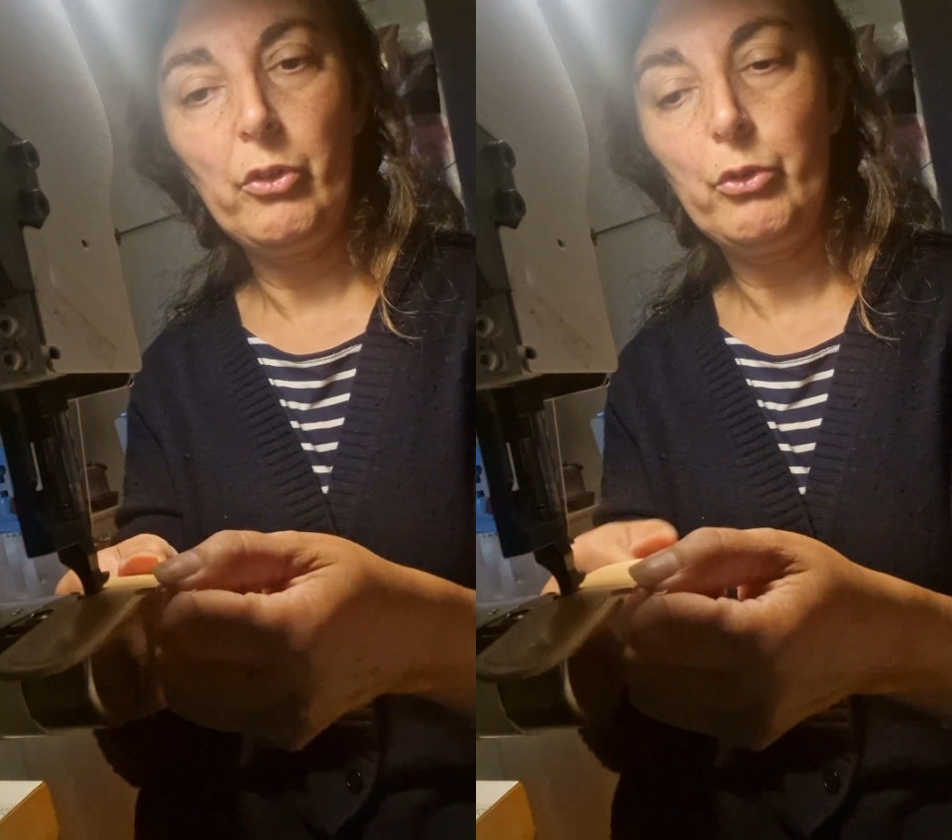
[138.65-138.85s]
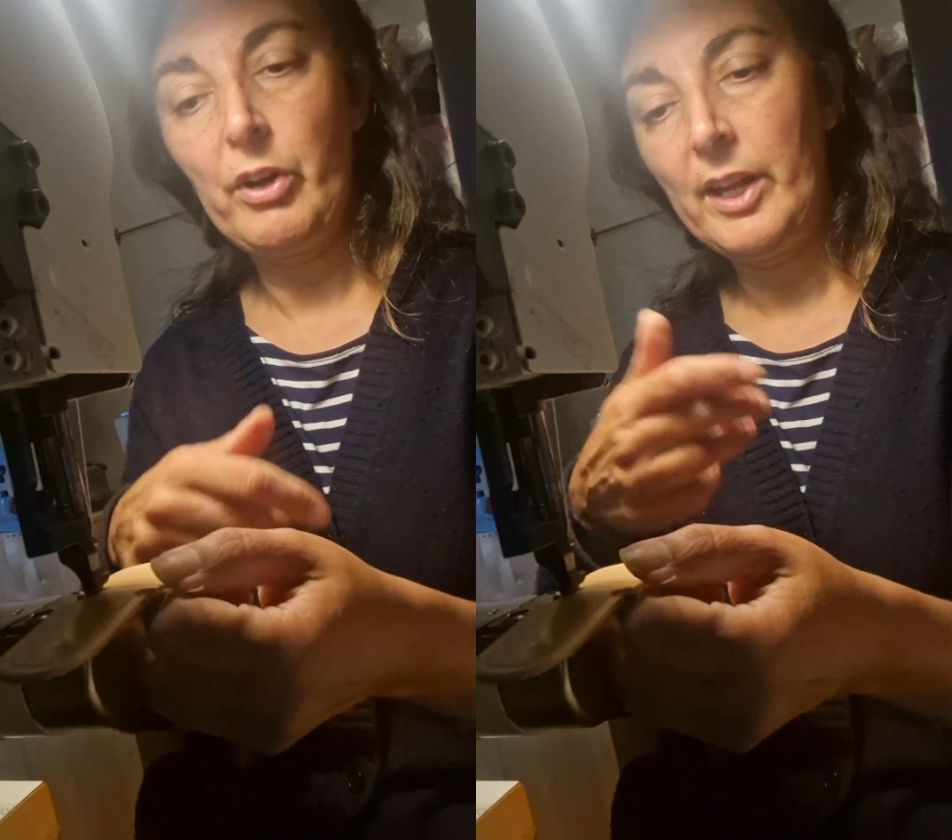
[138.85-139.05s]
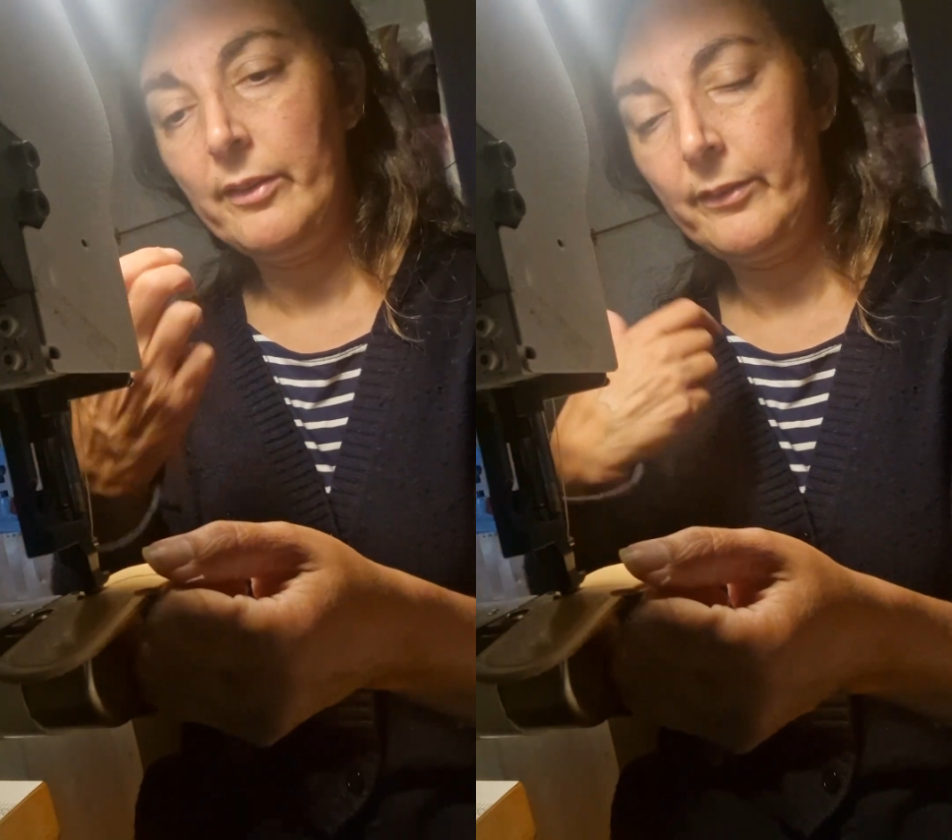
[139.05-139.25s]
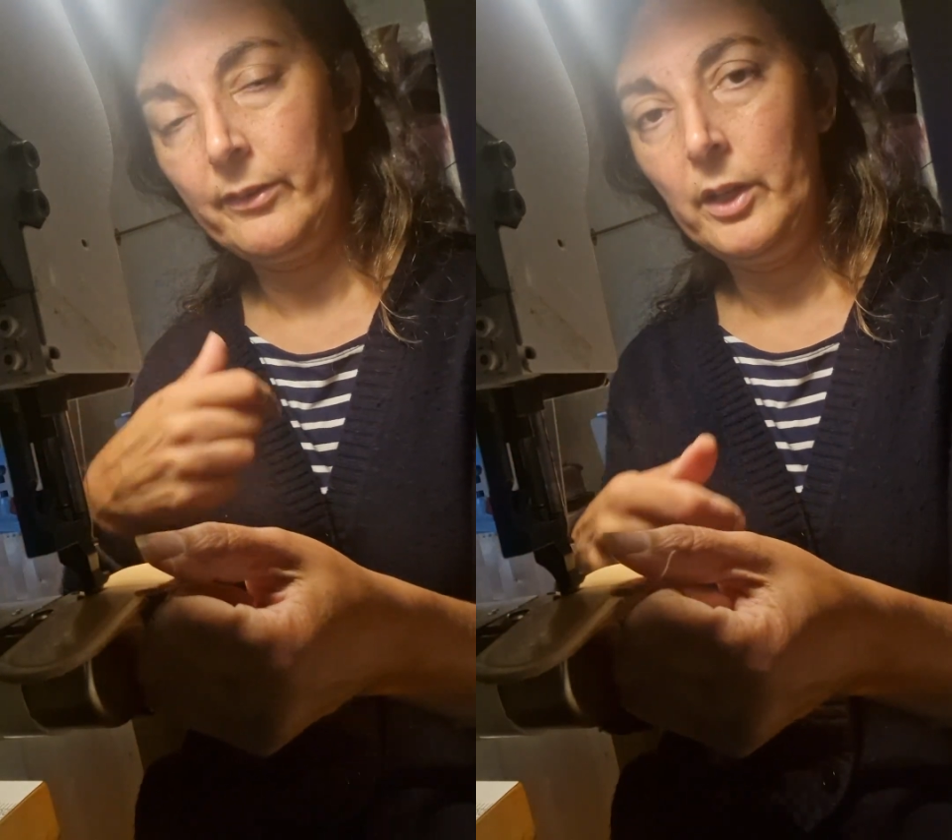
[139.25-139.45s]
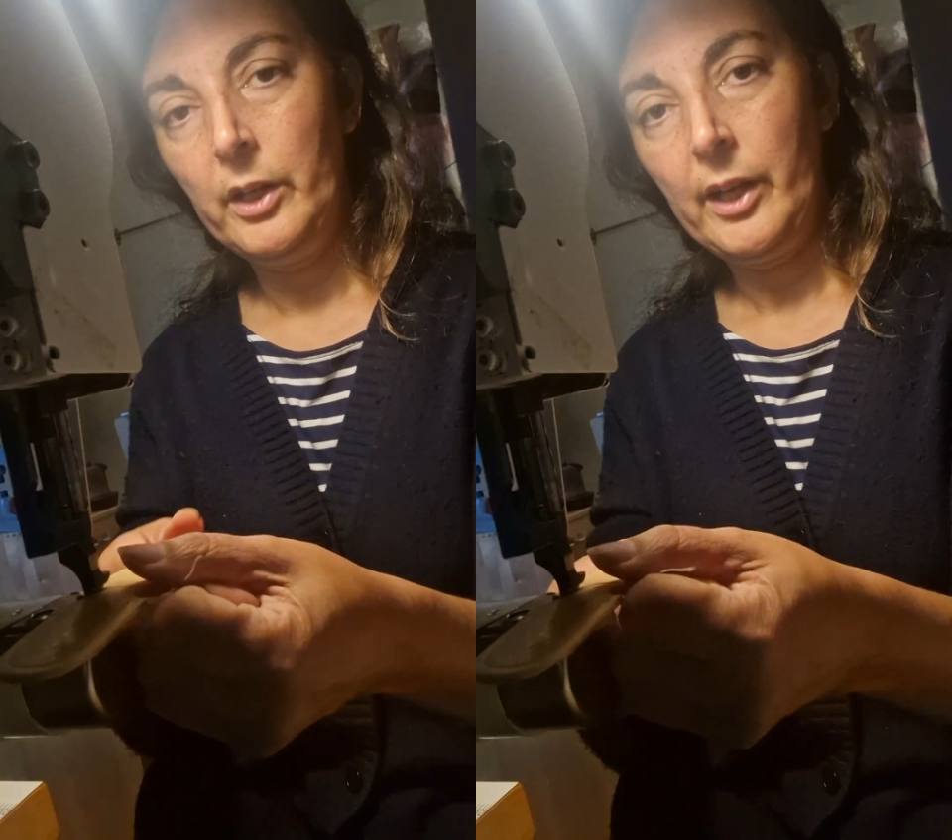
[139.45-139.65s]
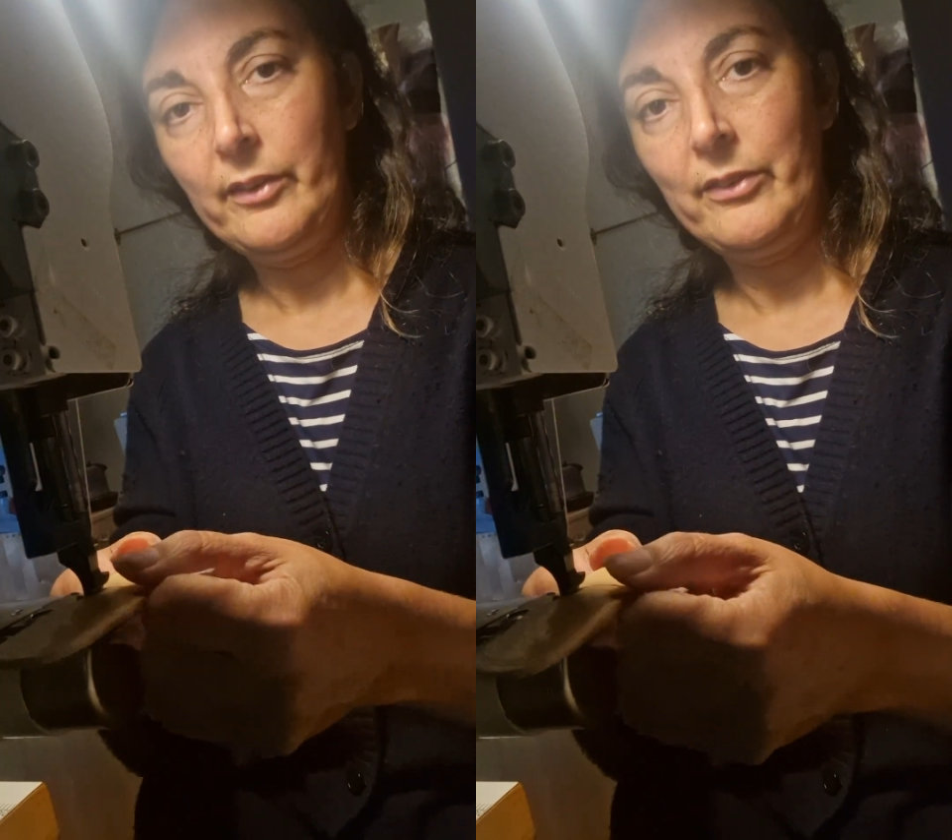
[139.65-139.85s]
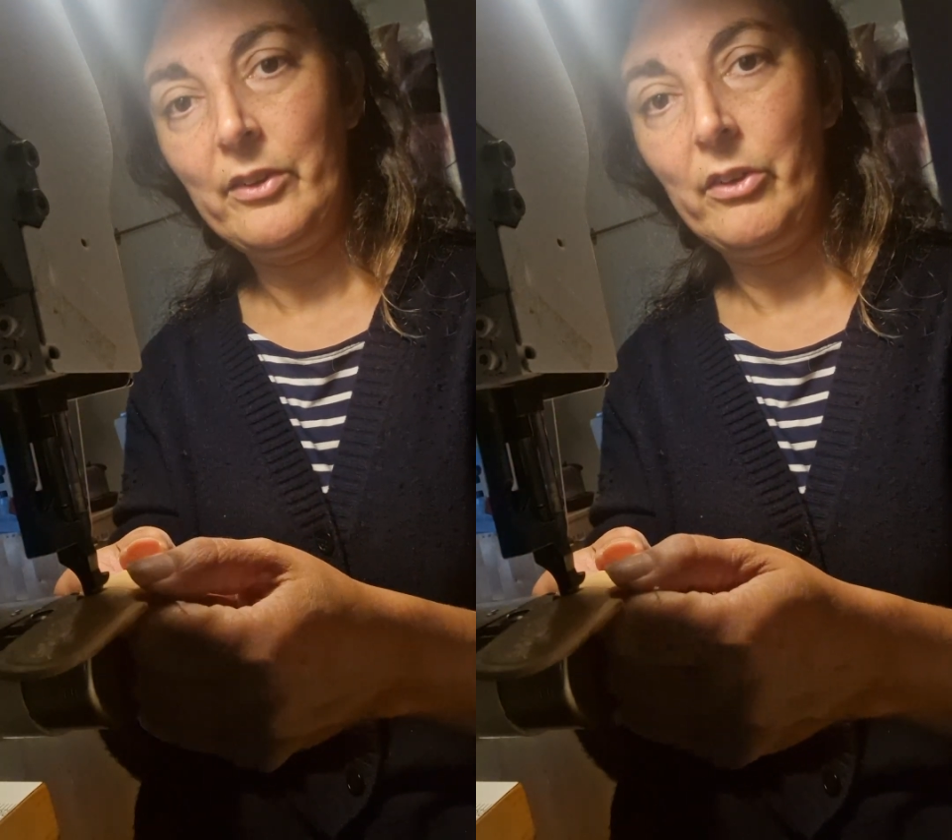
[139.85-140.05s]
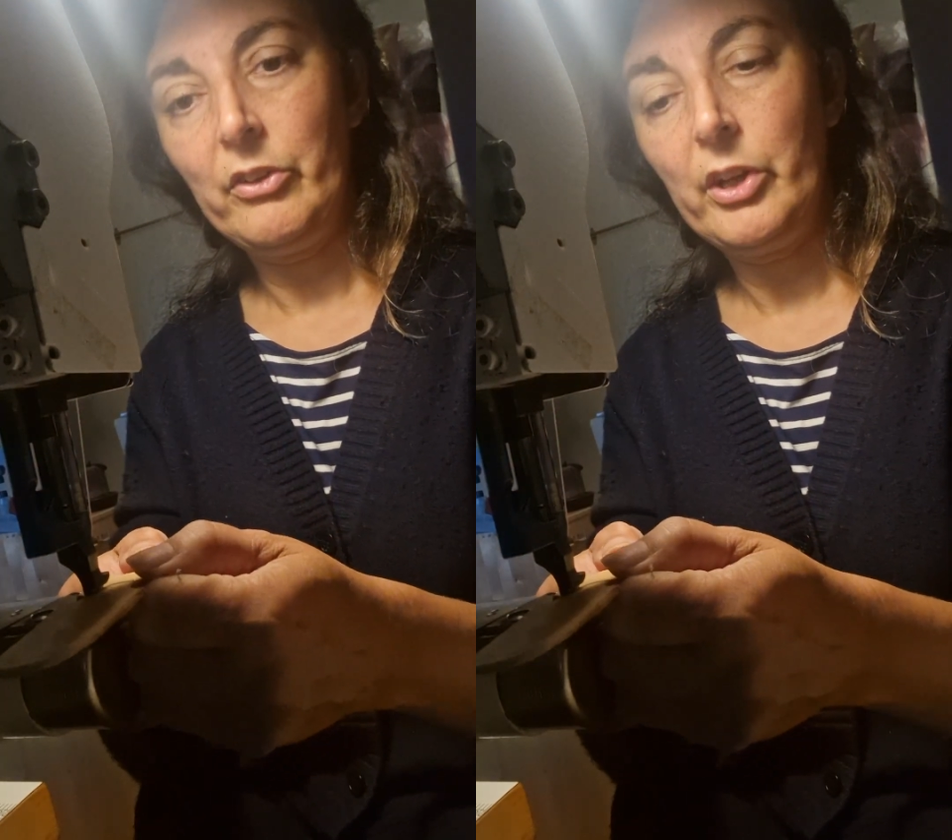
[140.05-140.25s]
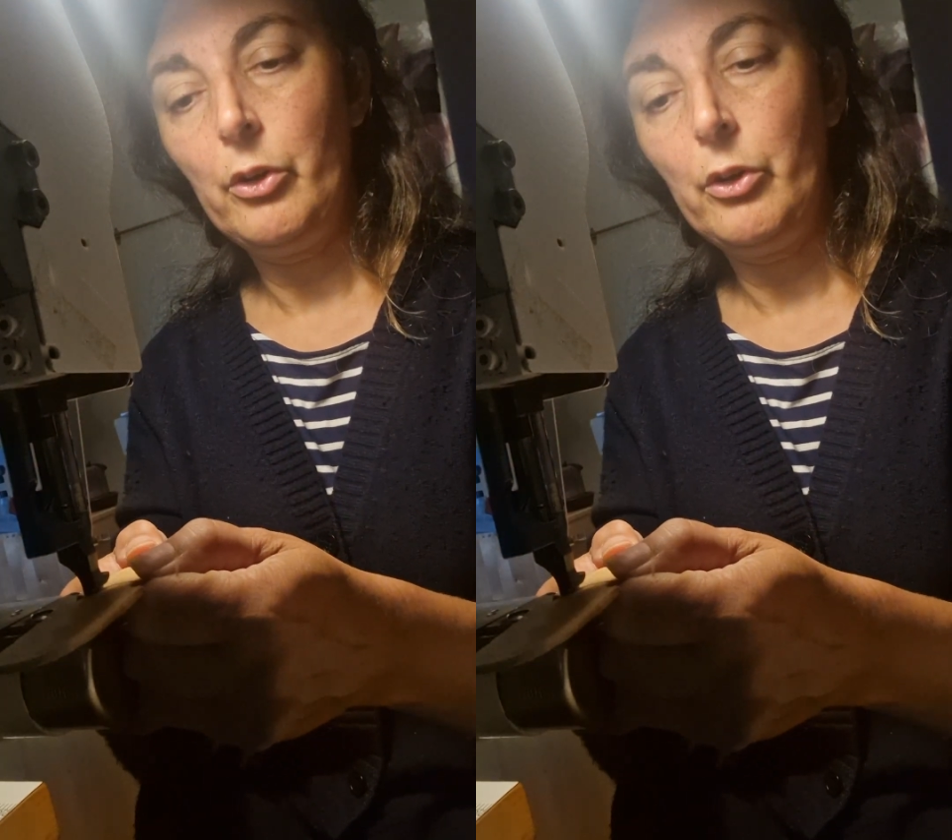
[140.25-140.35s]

threads and starting